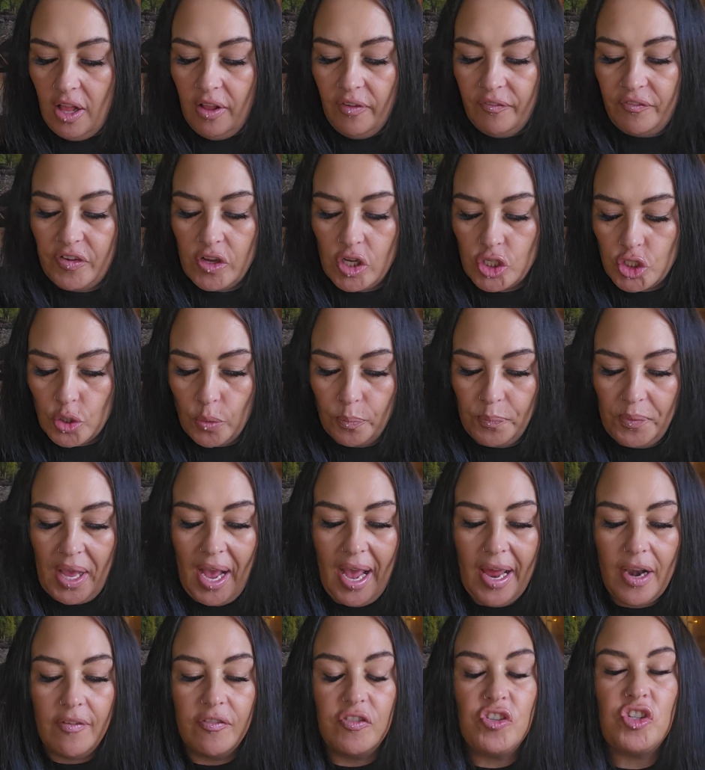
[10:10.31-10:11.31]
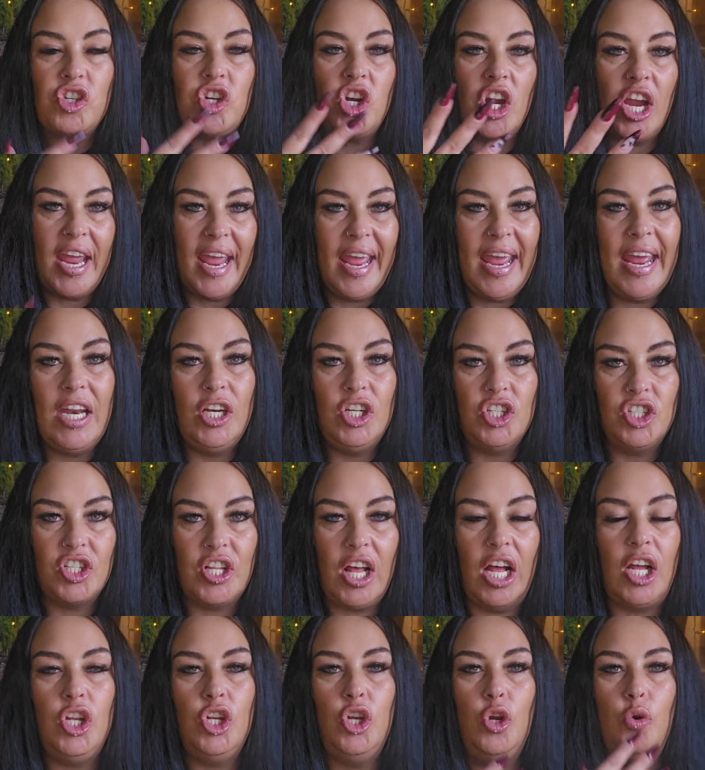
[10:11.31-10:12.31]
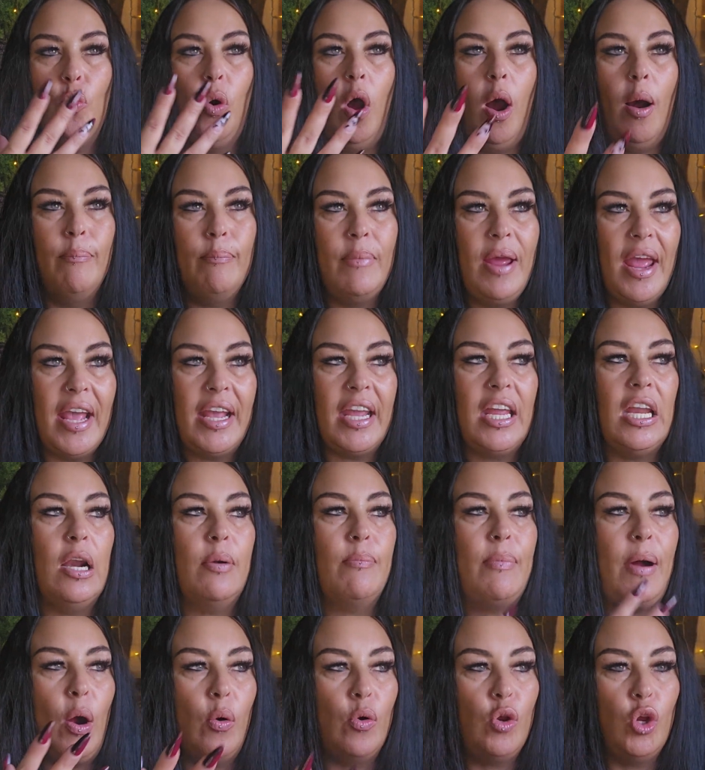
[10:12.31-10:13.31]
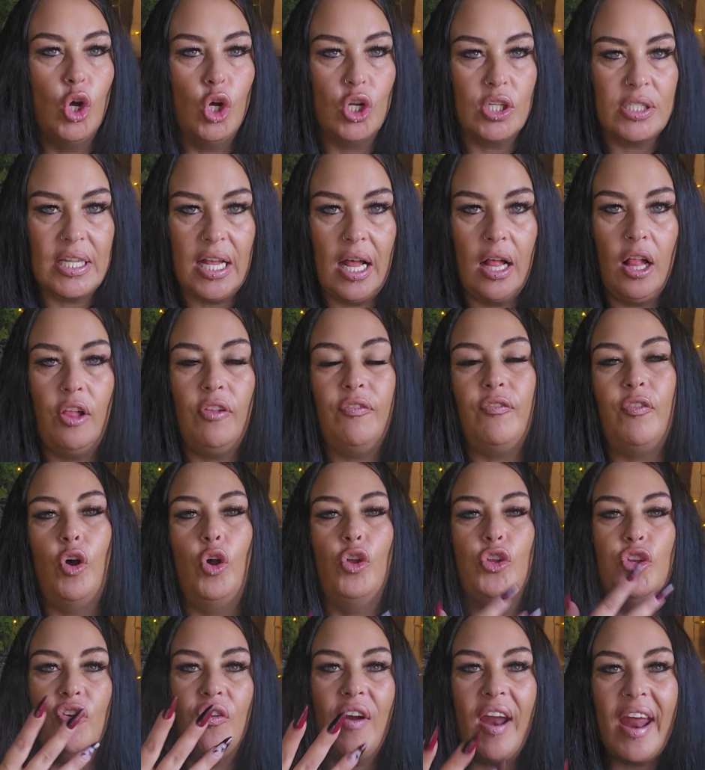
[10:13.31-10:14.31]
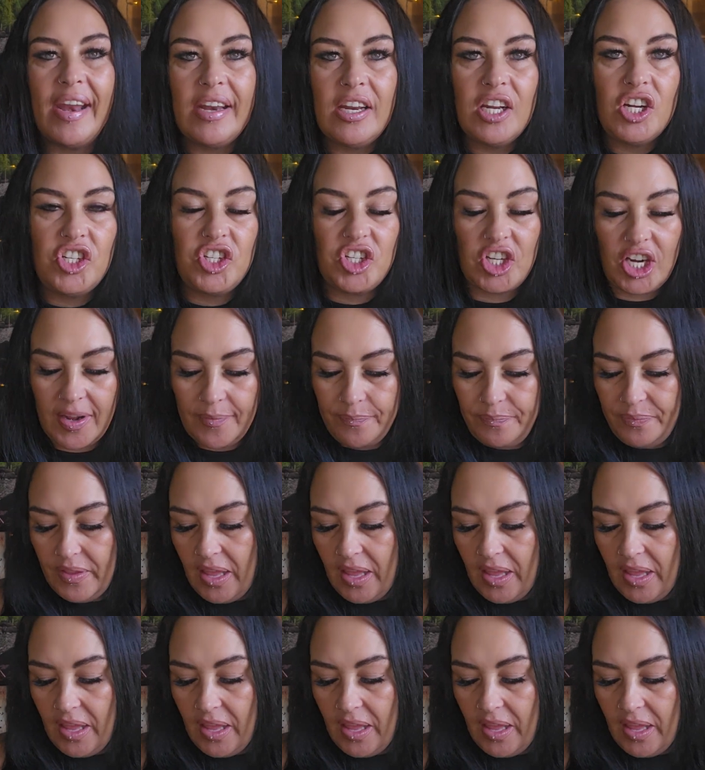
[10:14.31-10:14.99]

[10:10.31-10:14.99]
for some kind of change that you are making about yourself or your energy.